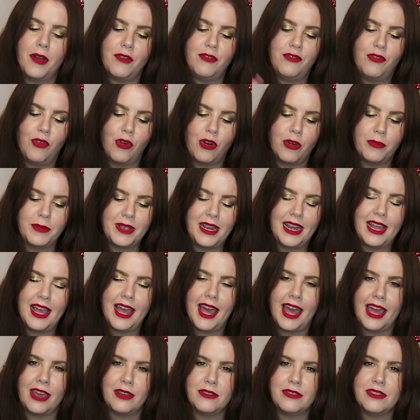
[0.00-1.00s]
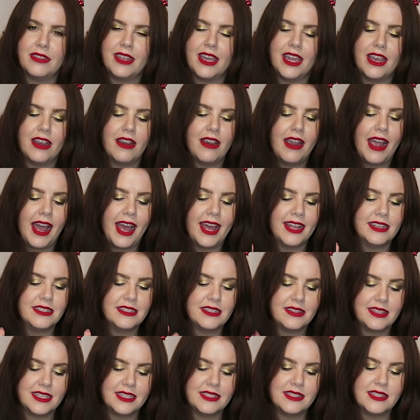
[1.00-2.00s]
formula out there, and
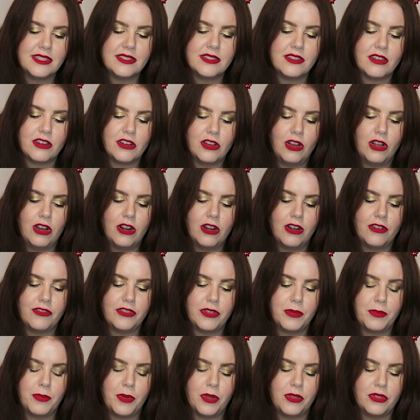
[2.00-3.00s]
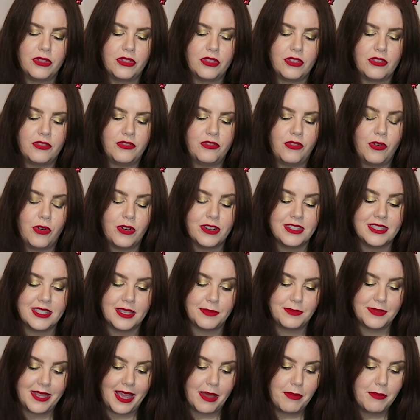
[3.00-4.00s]
this is their colour of the month for
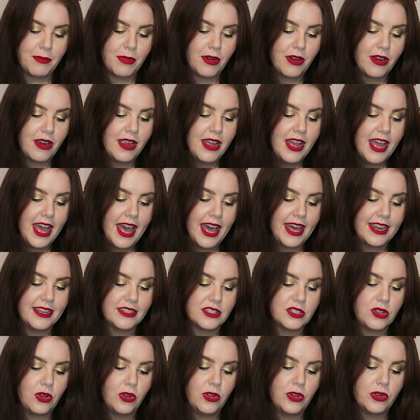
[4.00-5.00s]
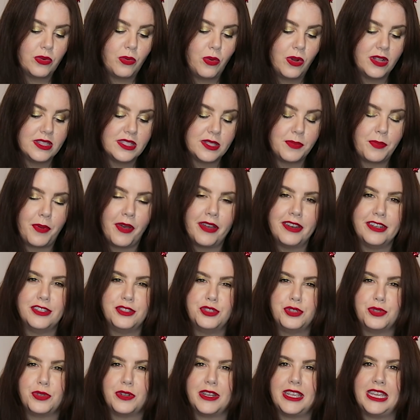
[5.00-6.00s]
September, and it's called Once Upon a
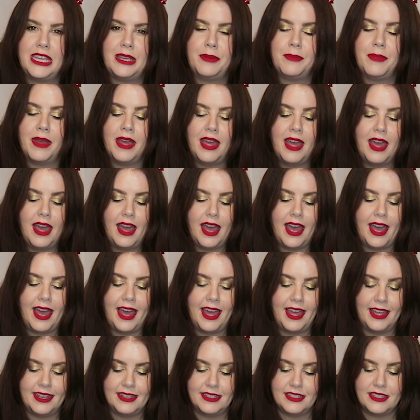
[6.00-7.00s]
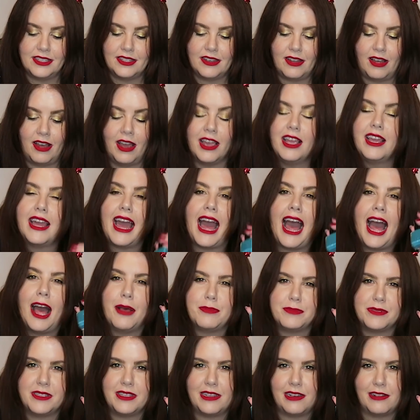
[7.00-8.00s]
Dream, and I
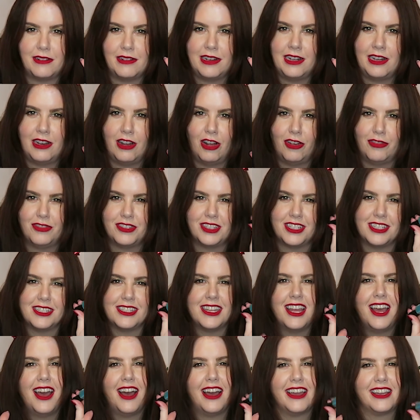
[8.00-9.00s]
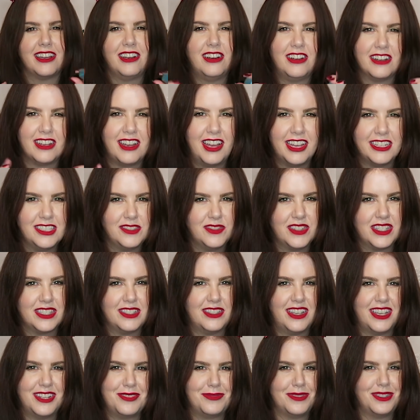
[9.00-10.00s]
absolutely loved it. I got kind of
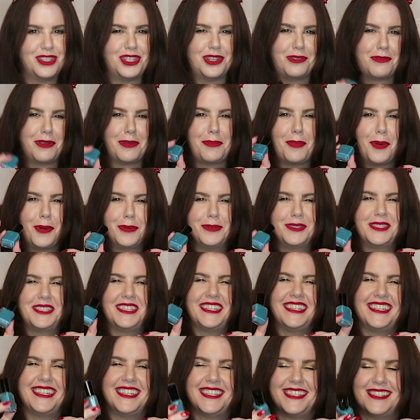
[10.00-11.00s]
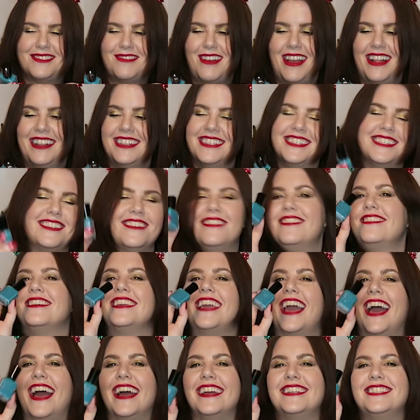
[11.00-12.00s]
excited when she reposted it as well. So
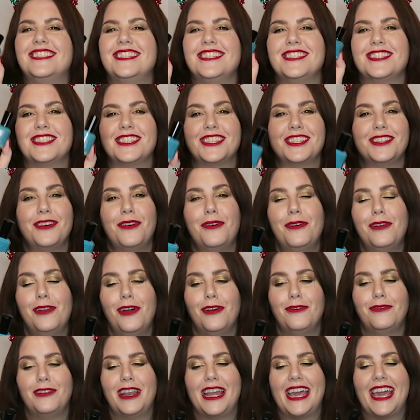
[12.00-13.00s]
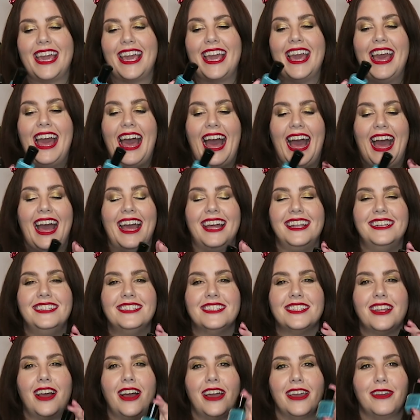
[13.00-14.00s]
yeah, she's so lovely,
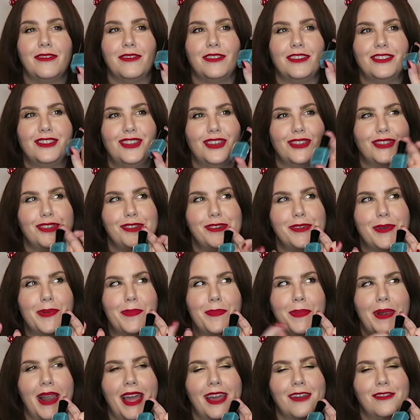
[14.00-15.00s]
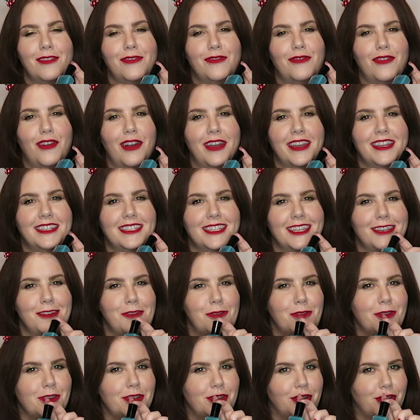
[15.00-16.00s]
and I have another Black Friday
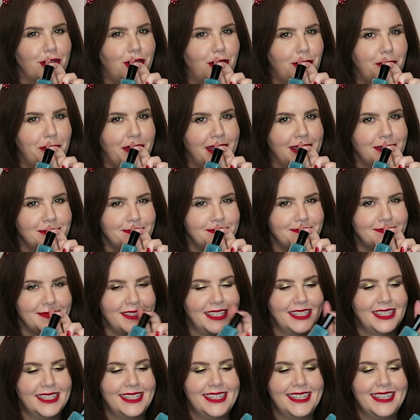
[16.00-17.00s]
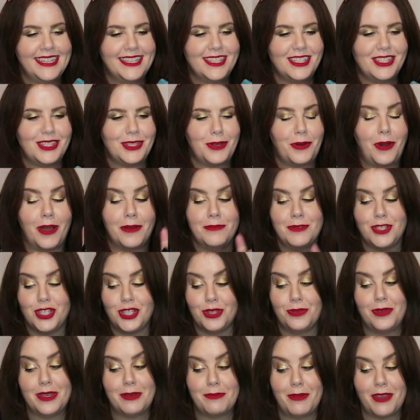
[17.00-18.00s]
order coming. So I'm
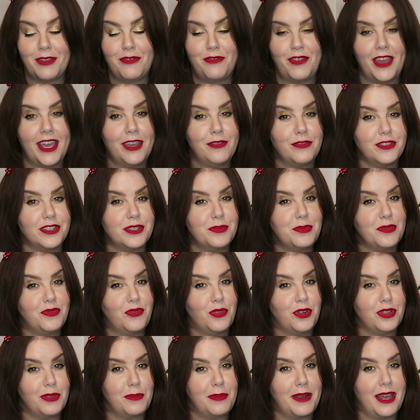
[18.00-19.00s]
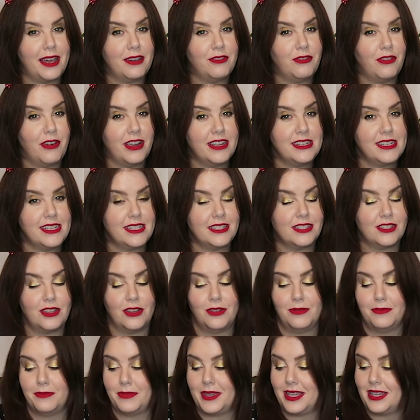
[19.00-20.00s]
doing my favourites before the Black Fridays
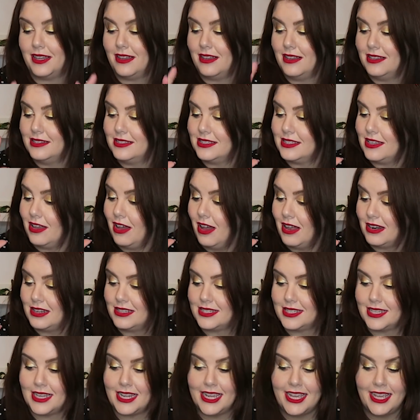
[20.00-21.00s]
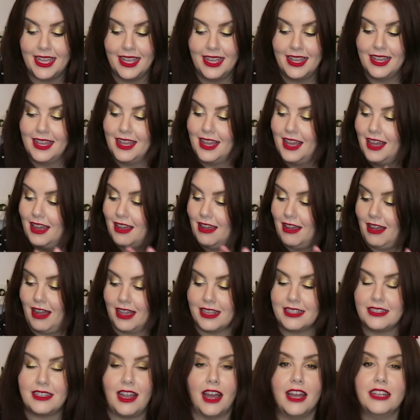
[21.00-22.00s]
come, because honestly,
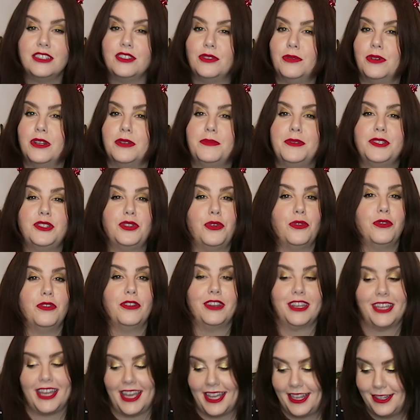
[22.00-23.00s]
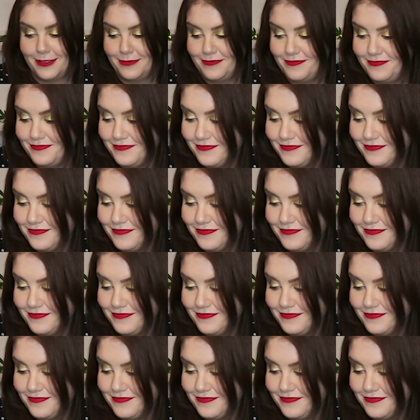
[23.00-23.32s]
I don't want to be torn again.